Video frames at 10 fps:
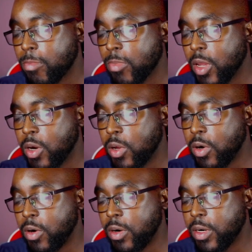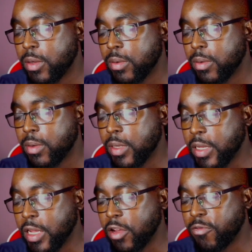Lord,
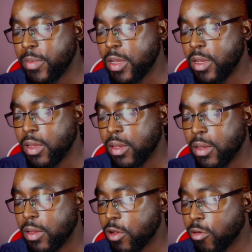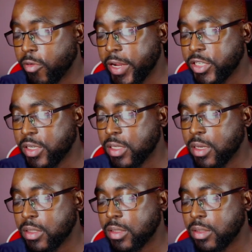give me your
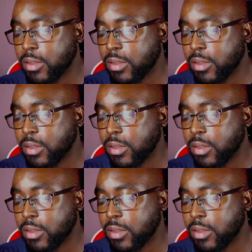righteousness.